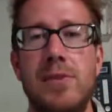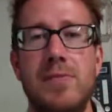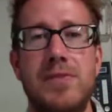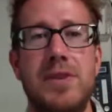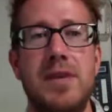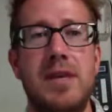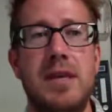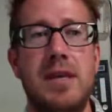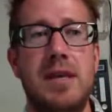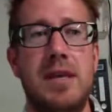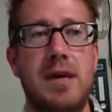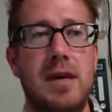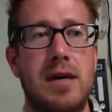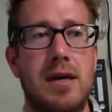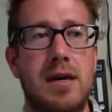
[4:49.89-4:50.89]
the
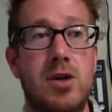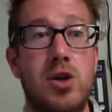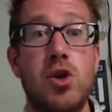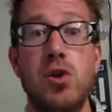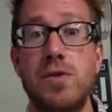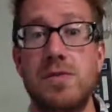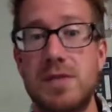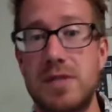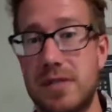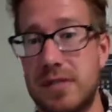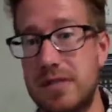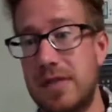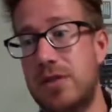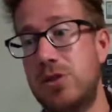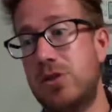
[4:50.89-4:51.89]
nerve
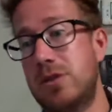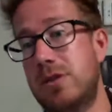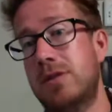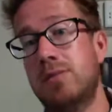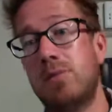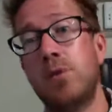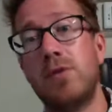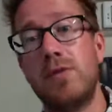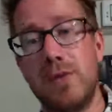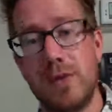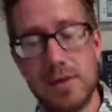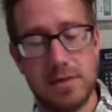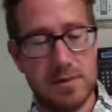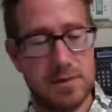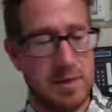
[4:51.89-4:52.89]
sensations
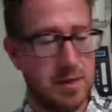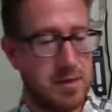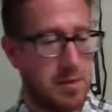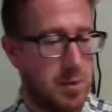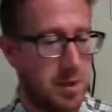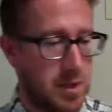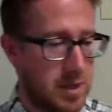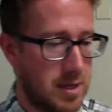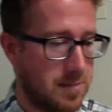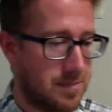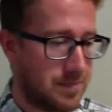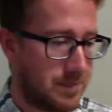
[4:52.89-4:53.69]
moving down the body.